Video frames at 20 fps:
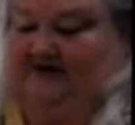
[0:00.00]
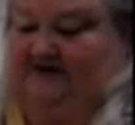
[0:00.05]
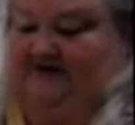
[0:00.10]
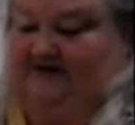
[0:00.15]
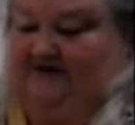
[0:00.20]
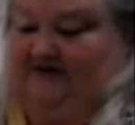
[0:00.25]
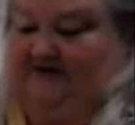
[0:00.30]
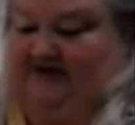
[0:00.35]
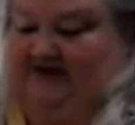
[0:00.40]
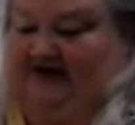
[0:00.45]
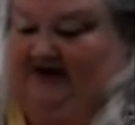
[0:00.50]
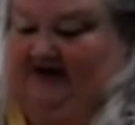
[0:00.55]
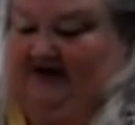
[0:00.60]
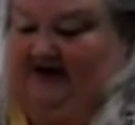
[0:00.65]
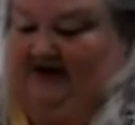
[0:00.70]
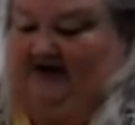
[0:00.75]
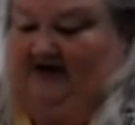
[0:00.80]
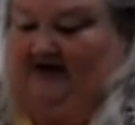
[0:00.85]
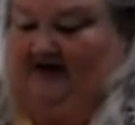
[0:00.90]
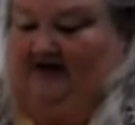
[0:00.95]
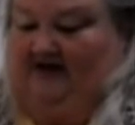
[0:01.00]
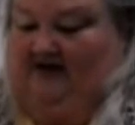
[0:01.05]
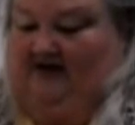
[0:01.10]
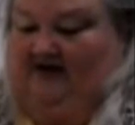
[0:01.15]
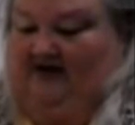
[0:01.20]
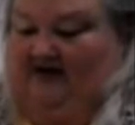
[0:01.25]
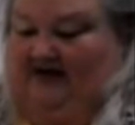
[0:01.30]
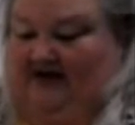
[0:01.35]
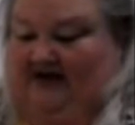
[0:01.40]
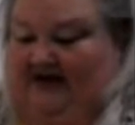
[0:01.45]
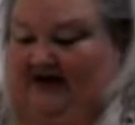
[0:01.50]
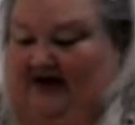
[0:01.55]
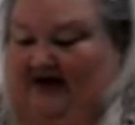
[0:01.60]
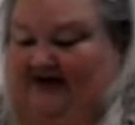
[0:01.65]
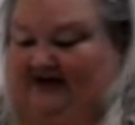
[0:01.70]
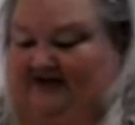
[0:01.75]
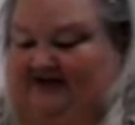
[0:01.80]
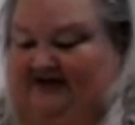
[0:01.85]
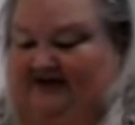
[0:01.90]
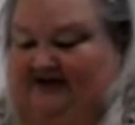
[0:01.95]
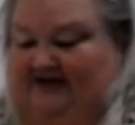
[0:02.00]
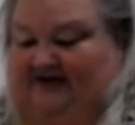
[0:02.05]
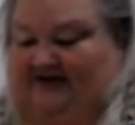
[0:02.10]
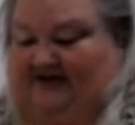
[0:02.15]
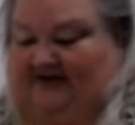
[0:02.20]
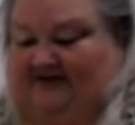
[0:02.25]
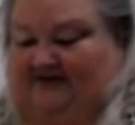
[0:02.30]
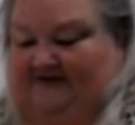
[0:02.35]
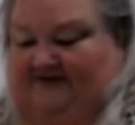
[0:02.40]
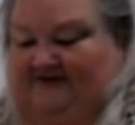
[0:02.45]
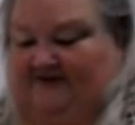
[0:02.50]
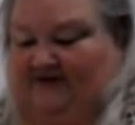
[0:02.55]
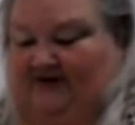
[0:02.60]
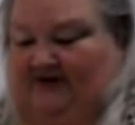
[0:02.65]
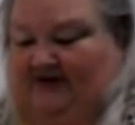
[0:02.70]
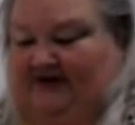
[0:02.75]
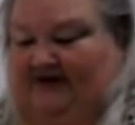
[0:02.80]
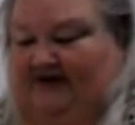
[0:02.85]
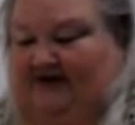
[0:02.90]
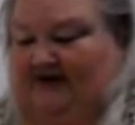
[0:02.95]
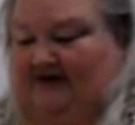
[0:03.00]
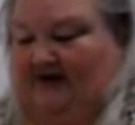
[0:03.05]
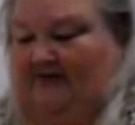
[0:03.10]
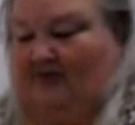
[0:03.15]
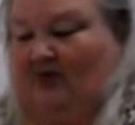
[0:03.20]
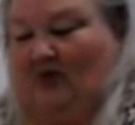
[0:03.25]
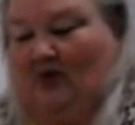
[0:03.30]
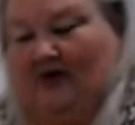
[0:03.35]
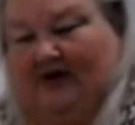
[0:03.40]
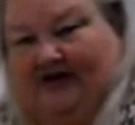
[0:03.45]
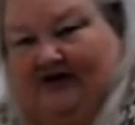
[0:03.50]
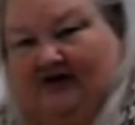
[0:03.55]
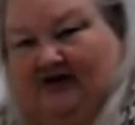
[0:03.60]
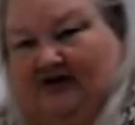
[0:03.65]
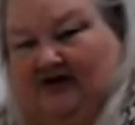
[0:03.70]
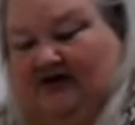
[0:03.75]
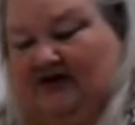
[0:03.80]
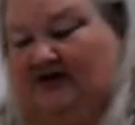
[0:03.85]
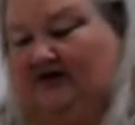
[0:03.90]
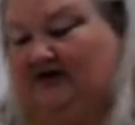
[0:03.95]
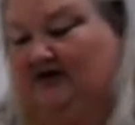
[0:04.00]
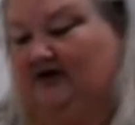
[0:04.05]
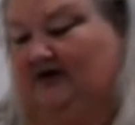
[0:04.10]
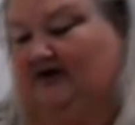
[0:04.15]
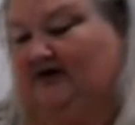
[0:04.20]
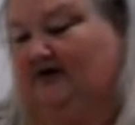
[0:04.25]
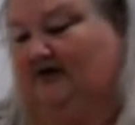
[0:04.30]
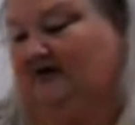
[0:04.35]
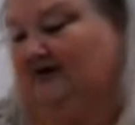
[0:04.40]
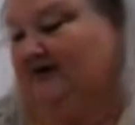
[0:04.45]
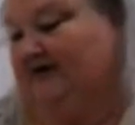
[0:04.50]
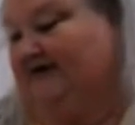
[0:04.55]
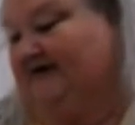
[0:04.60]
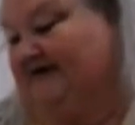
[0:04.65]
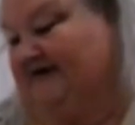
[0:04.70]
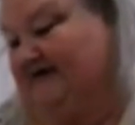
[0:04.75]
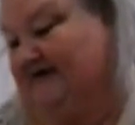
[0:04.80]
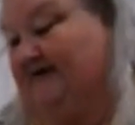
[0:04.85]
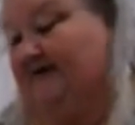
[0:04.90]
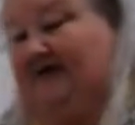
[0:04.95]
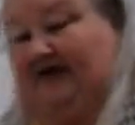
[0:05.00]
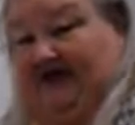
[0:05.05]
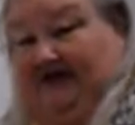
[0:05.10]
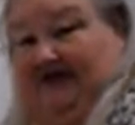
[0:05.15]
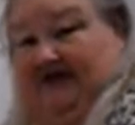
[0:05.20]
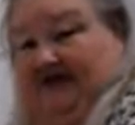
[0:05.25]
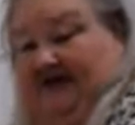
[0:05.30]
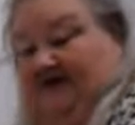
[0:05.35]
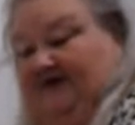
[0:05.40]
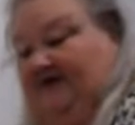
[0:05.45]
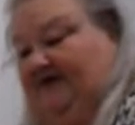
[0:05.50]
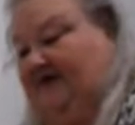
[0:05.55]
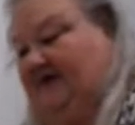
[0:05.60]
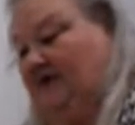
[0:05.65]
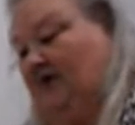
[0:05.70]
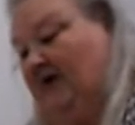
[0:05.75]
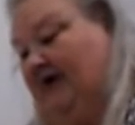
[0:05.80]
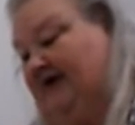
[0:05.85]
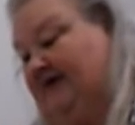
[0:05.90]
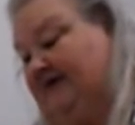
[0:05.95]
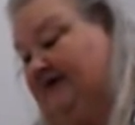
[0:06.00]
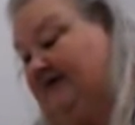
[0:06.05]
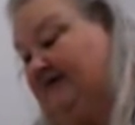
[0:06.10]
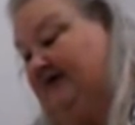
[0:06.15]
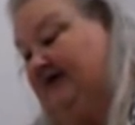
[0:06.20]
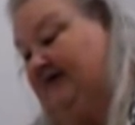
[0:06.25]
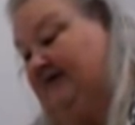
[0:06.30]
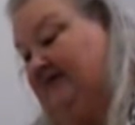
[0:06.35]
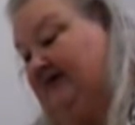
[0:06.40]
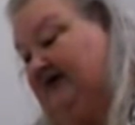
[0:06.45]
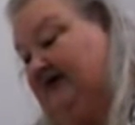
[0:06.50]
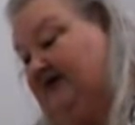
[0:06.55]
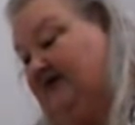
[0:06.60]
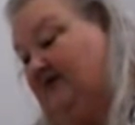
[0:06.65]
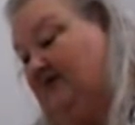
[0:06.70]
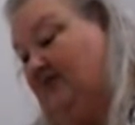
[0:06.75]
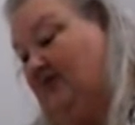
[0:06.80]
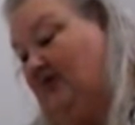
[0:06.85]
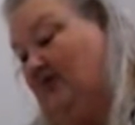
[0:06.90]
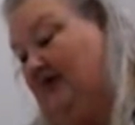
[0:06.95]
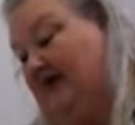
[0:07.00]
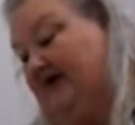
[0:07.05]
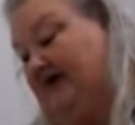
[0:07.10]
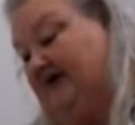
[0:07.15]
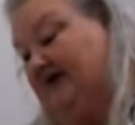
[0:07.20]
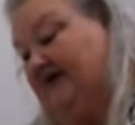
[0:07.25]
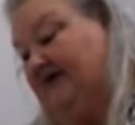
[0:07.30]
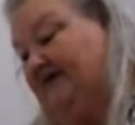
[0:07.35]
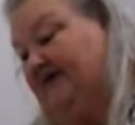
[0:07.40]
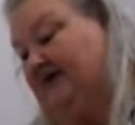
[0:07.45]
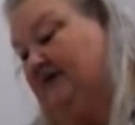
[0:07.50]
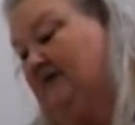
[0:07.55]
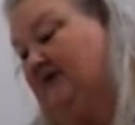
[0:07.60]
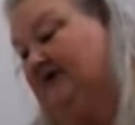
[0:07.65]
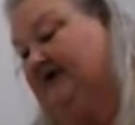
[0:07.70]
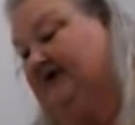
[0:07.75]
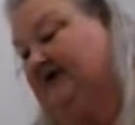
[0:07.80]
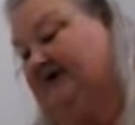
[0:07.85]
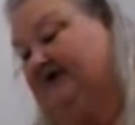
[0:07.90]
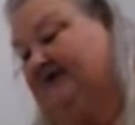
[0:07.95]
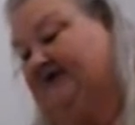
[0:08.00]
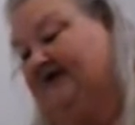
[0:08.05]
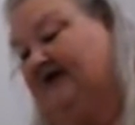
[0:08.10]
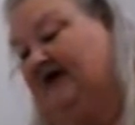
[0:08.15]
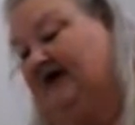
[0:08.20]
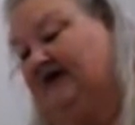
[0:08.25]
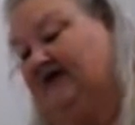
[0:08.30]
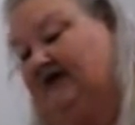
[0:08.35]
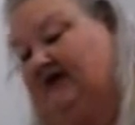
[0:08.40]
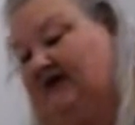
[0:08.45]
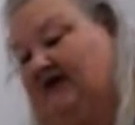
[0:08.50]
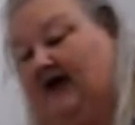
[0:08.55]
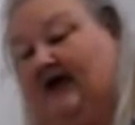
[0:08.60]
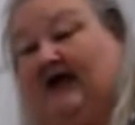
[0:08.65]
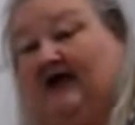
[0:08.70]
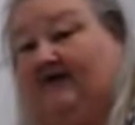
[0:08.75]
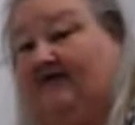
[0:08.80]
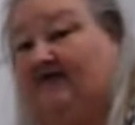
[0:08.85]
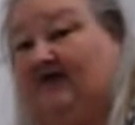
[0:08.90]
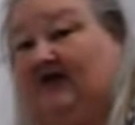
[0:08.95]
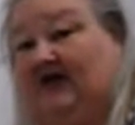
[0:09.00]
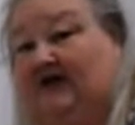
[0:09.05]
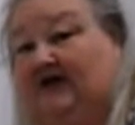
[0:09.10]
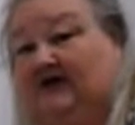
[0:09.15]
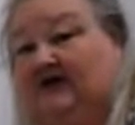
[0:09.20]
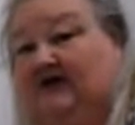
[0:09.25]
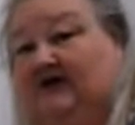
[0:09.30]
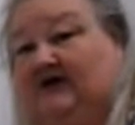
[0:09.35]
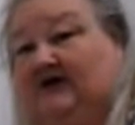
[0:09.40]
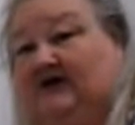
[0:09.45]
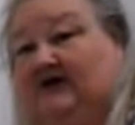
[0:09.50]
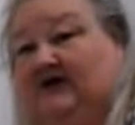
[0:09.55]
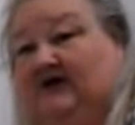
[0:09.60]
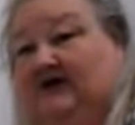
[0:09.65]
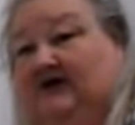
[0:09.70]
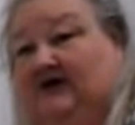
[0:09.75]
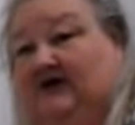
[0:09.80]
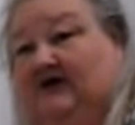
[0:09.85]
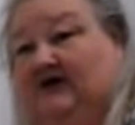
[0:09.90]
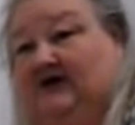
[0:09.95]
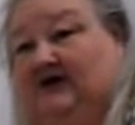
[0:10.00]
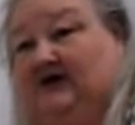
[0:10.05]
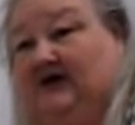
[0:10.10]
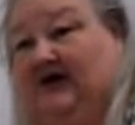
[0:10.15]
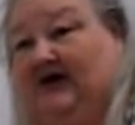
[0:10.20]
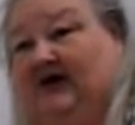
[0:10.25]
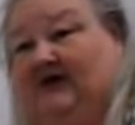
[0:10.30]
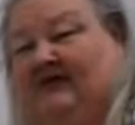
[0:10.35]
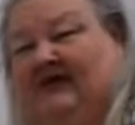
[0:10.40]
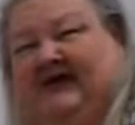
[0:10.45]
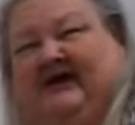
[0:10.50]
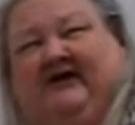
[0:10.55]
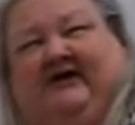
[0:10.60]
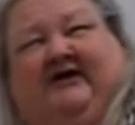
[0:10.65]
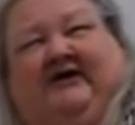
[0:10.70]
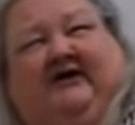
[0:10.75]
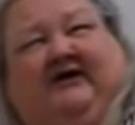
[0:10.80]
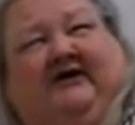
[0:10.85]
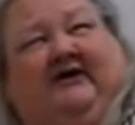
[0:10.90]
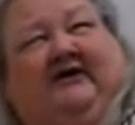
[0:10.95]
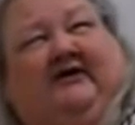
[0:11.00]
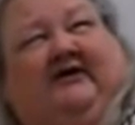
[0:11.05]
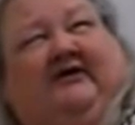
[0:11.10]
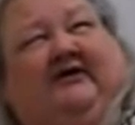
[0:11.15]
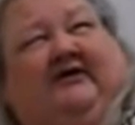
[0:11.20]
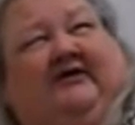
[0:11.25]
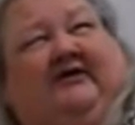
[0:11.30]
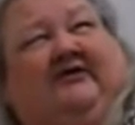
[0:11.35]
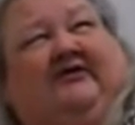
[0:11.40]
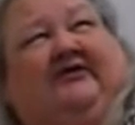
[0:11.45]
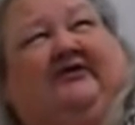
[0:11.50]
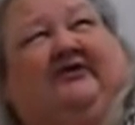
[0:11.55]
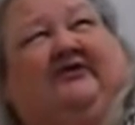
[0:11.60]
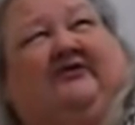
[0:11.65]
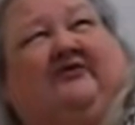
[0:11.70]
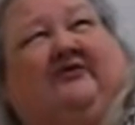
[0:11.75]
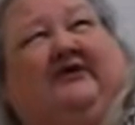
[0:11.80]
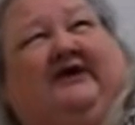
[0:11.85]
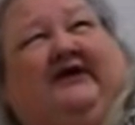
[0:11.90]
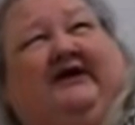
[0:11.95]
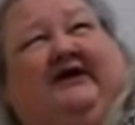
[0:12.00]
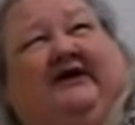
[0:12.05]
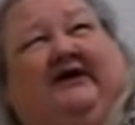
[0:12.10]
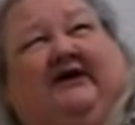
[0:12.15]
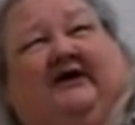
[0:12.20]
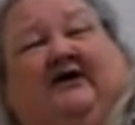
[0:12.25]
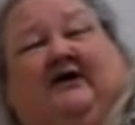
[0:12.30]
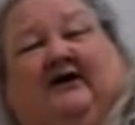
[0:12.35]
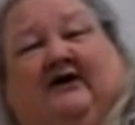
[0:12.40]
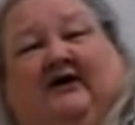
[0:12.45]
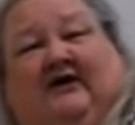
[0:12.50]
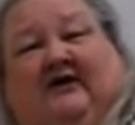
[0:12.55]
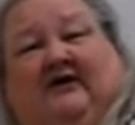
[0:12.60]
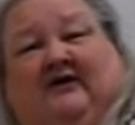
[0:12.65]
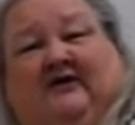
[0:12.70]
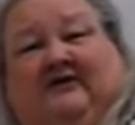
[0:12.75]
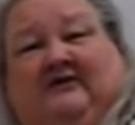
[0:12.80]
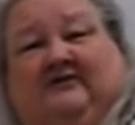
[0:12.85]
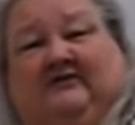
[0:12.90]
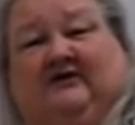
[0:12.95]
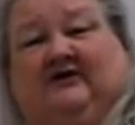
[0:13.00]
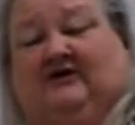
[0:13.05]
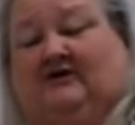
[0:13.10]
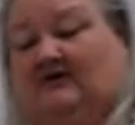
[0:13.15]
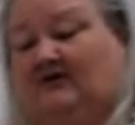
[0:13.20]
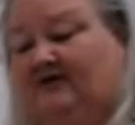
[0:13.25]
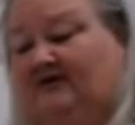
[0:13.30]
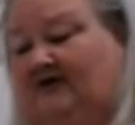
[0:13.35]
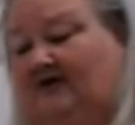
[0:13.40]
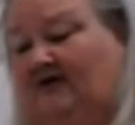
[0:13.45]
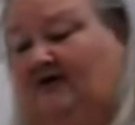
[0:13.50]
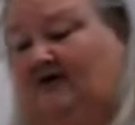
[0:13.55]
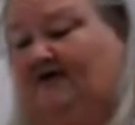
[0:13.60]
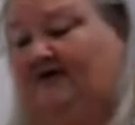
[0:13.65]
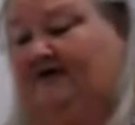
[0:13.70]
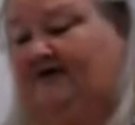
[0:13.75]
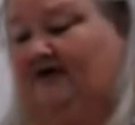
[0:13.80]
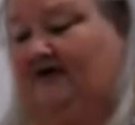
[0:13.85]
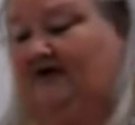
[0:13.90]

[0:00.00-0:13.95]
to me, I think it looks more like a boy, at least to me. So I turned him into a boy because I wanted a son. I have like 3 girl dolls,